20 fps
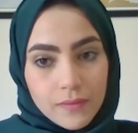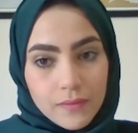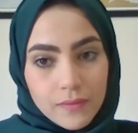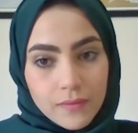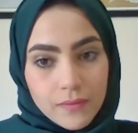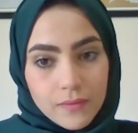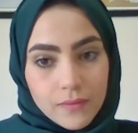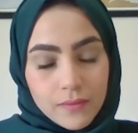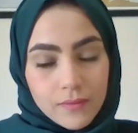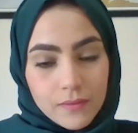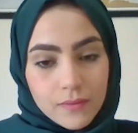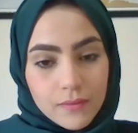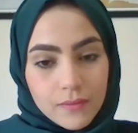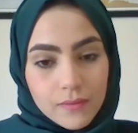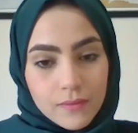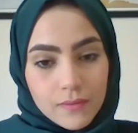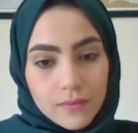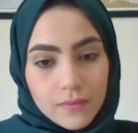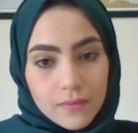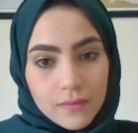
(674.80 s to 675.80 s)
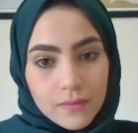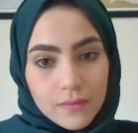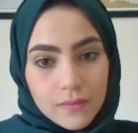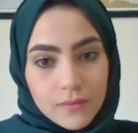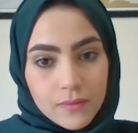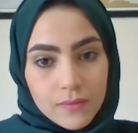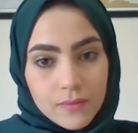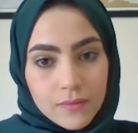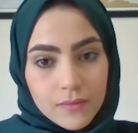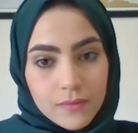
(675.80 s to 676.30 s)

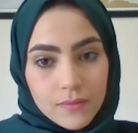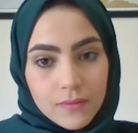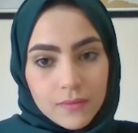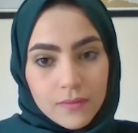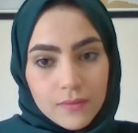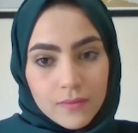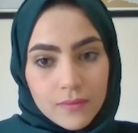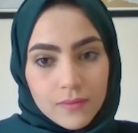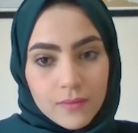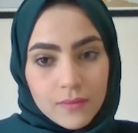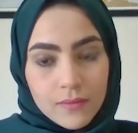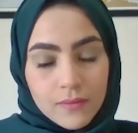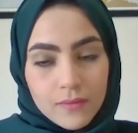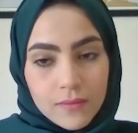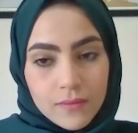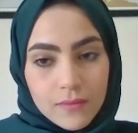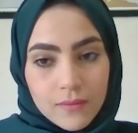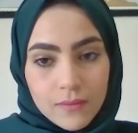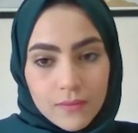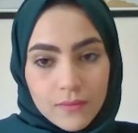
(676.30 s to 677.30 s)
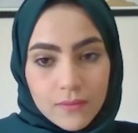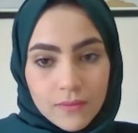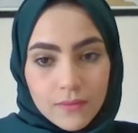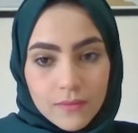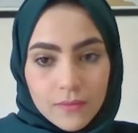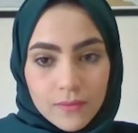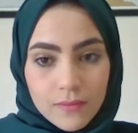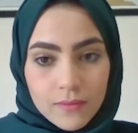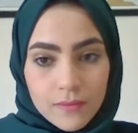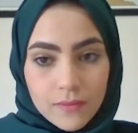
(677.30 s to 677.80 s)

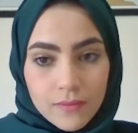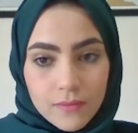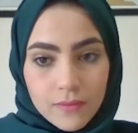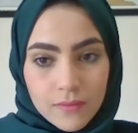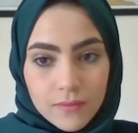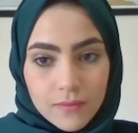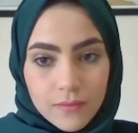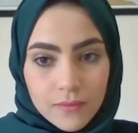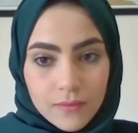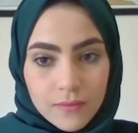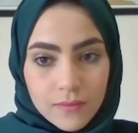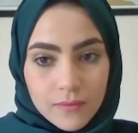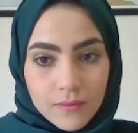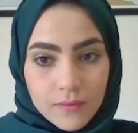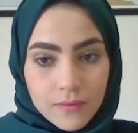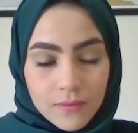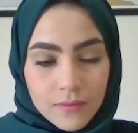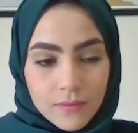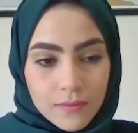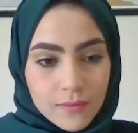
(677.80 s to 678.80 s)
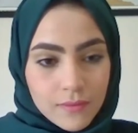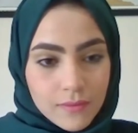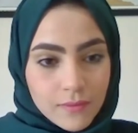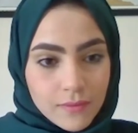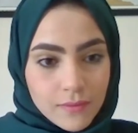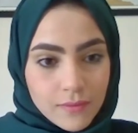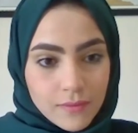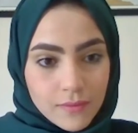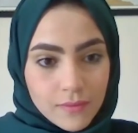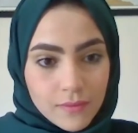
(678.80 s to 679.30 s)

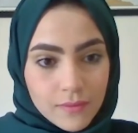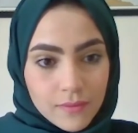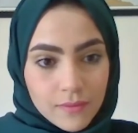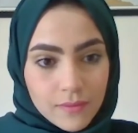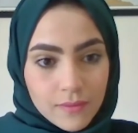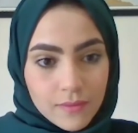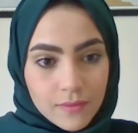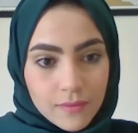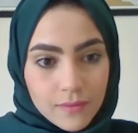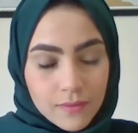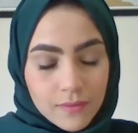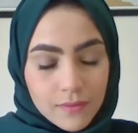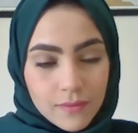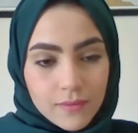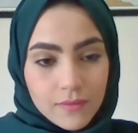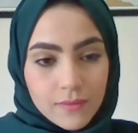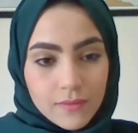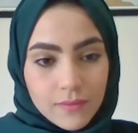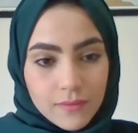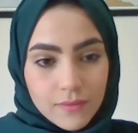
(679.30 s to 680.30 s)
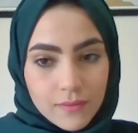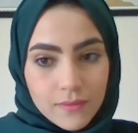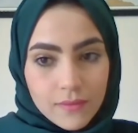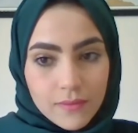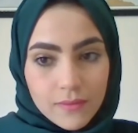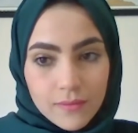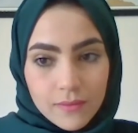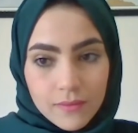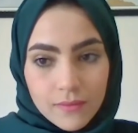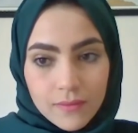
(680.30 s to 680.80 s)

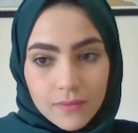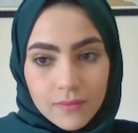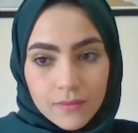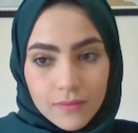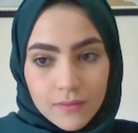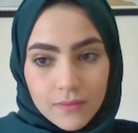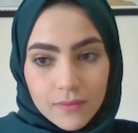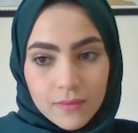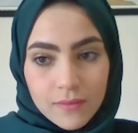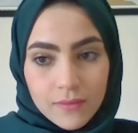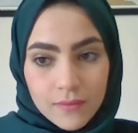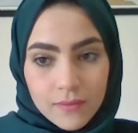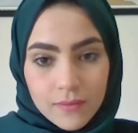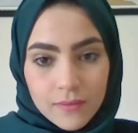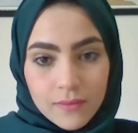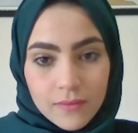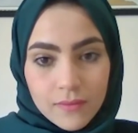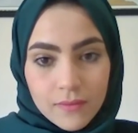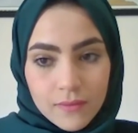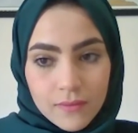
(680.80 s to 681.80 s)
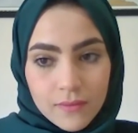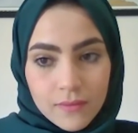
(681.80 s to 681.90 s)
[no speech]